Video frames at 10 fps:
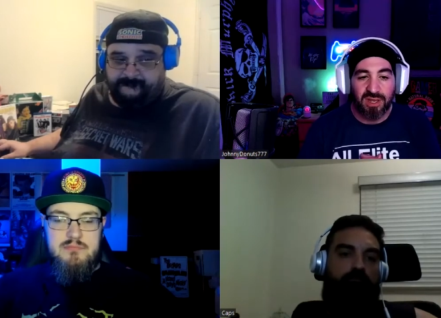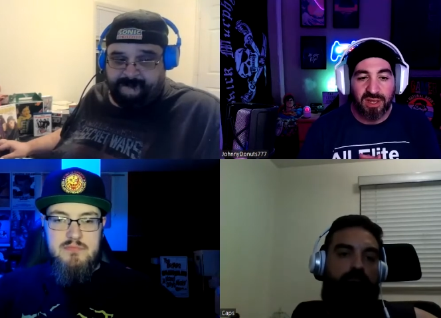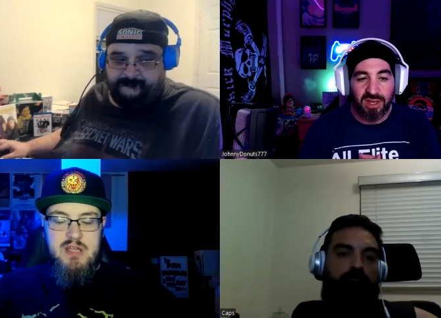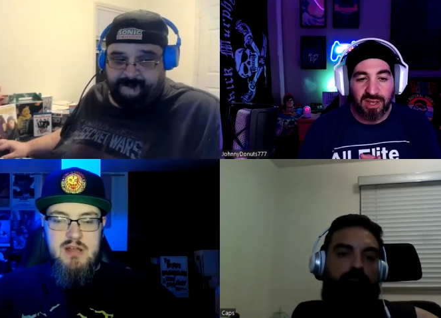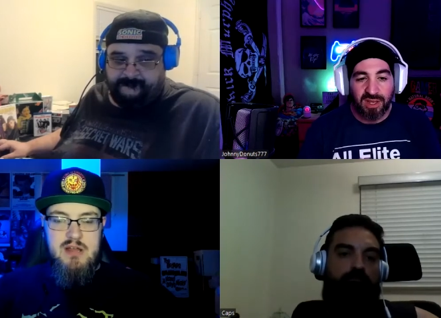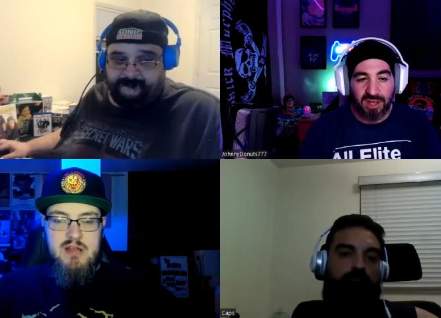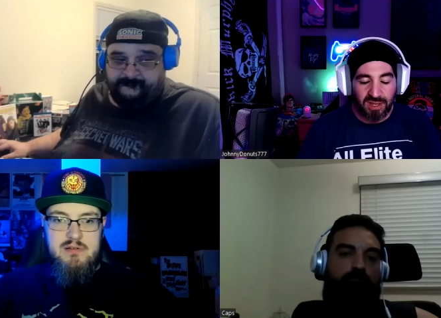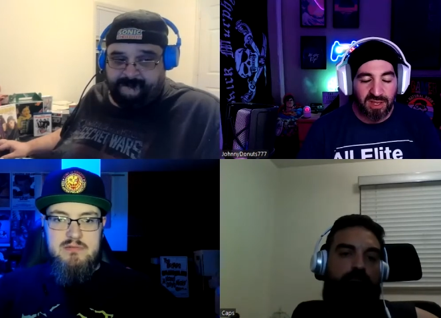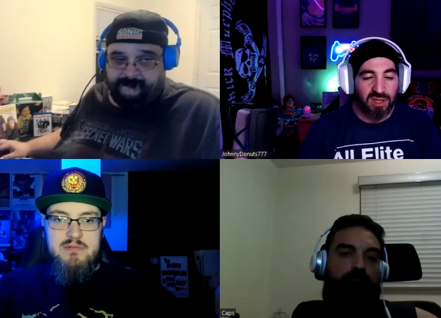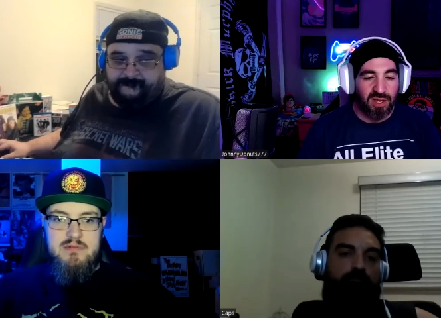Speaker 1: yeah,
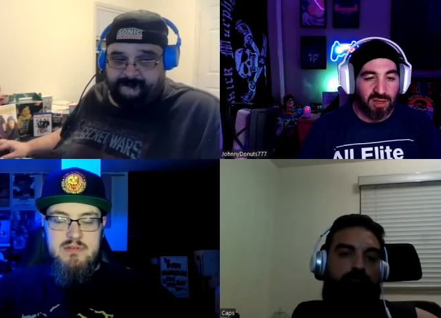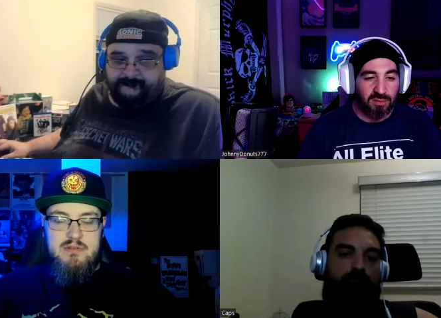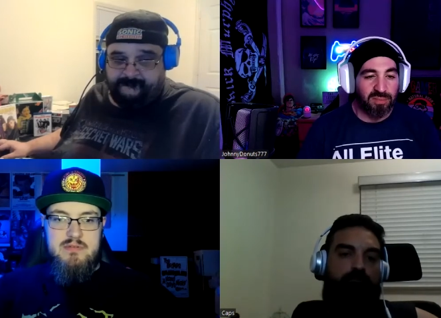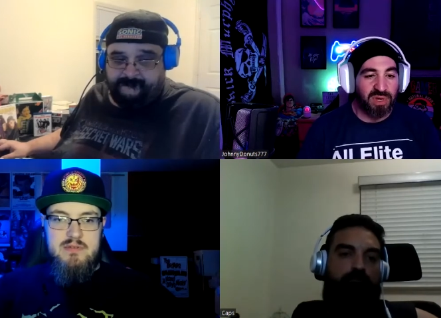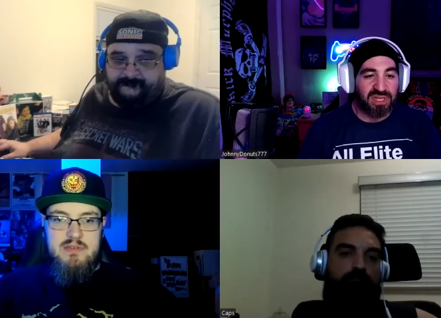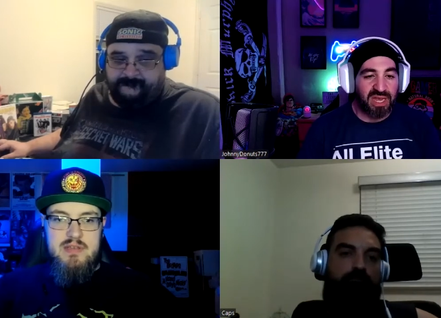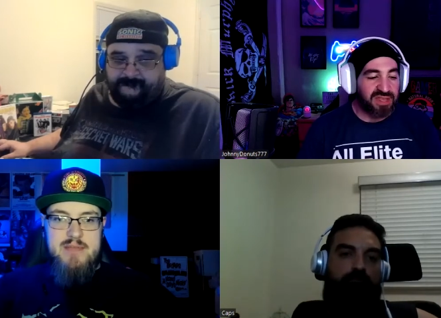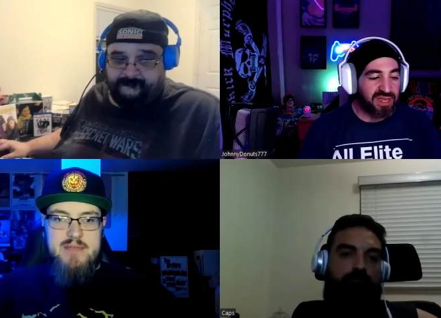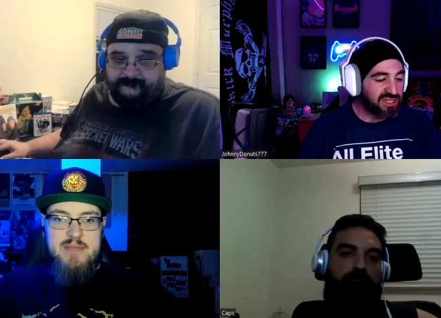but I, I mean,